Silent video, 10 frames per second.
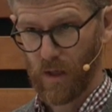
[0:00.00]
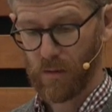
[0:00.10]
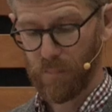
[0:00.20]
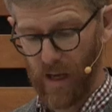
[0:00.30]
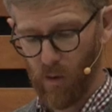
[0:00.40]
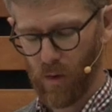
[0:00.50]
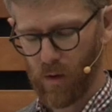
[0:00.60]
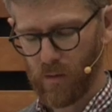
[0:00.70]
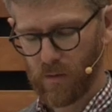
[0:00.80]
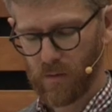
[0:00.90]
In
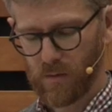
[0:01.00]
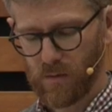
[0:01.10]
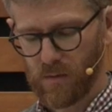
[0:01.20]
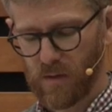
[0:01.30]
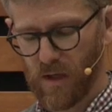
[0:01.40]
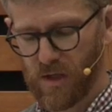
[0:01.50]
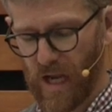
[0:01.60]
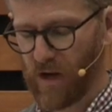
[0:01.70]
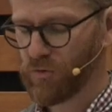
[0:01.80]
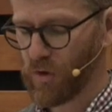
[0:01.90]
power,
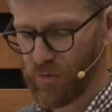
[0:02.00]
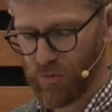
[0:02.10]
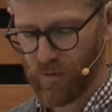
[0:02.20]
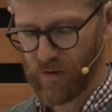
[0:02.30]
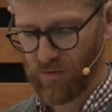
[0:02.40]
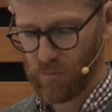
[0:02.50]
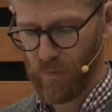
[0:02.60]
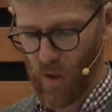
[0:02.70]
national conservatism